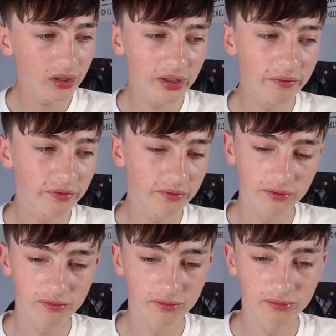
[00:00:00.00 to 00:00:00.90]
I
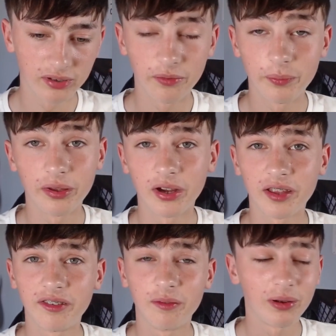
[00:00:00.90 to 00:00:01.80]

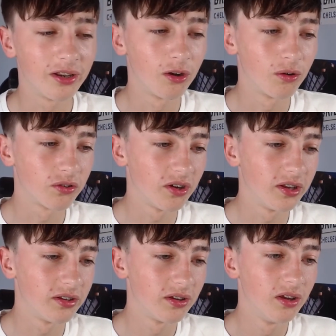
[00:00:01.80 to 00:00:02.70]
guess he's played
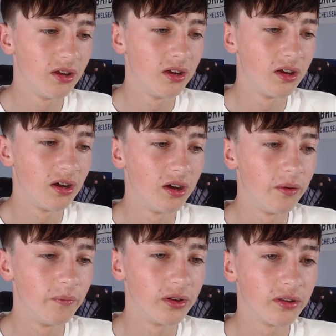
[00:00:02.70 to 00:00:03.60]
alongside
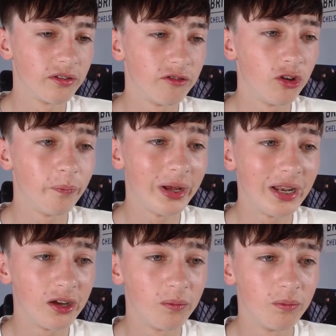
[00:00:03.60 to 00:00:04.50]
Jude
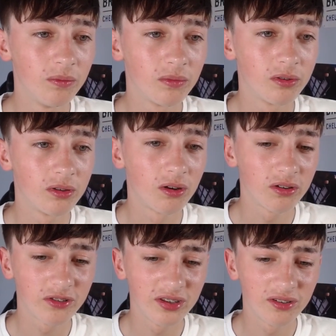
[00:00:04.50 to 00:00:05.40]
Bellingham
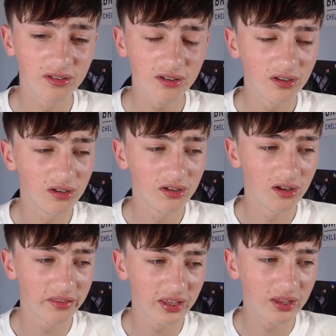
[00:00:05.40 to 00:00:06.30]
last season.
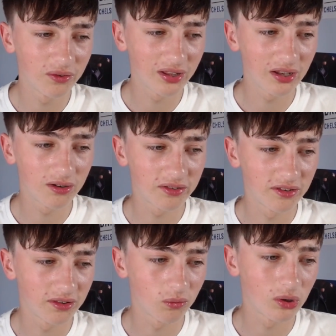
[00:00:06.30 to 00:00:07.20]
I think he was there last
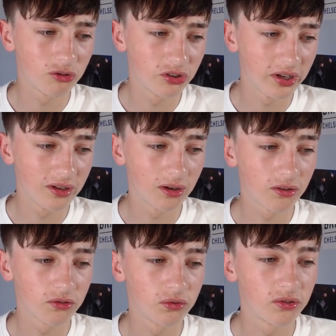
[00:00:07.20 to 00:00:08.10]
season as well, Jake
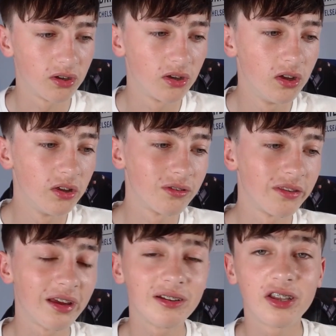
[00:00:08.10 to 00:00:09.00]
Clark-Salter.
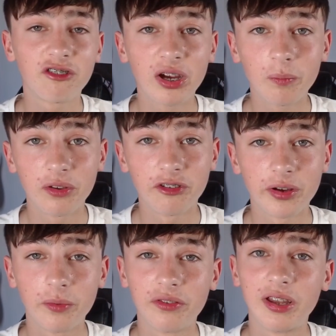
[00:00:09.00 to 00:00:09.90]
So they're in the
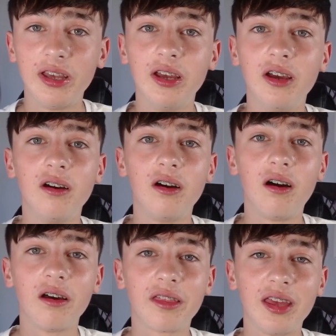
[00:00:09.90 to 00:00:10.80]
Championship, obviously.
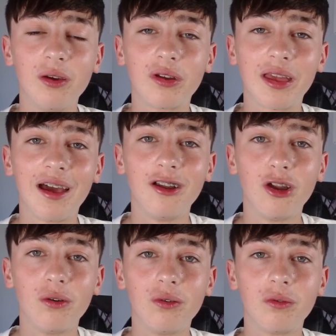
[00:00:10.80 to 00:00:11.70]
Either he'll get a
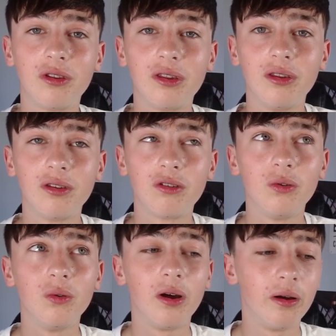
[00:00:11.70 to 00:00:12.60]
loan
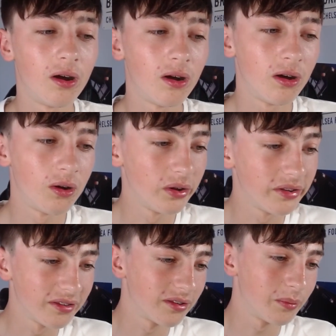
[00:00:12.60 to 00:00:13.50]
to I didn't say